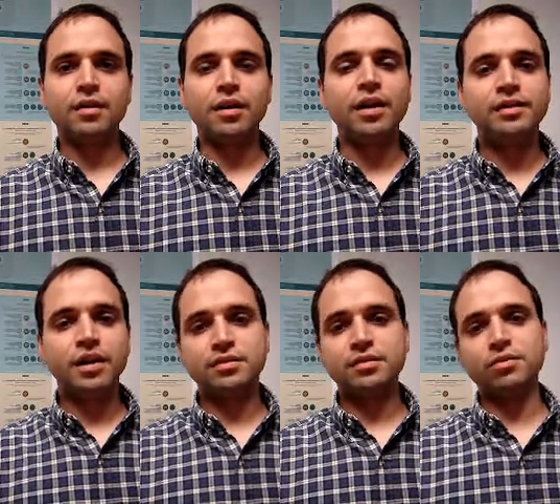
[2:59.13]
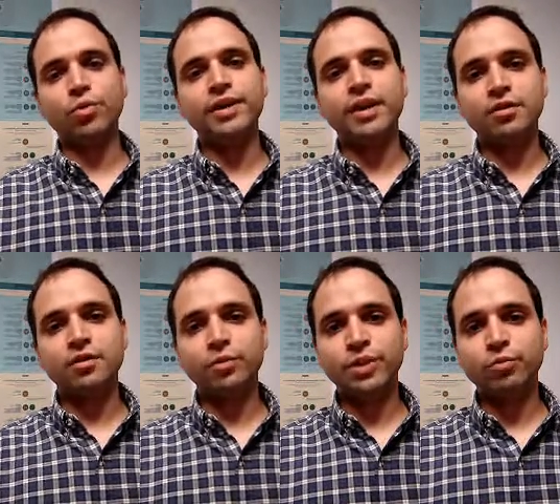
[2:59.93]
Yes, we can
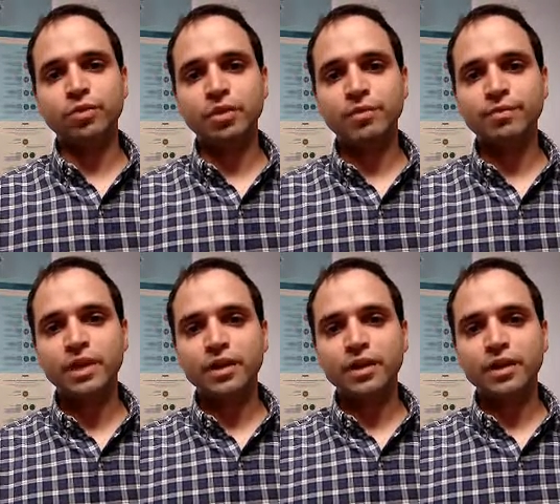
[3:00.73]
compete with them.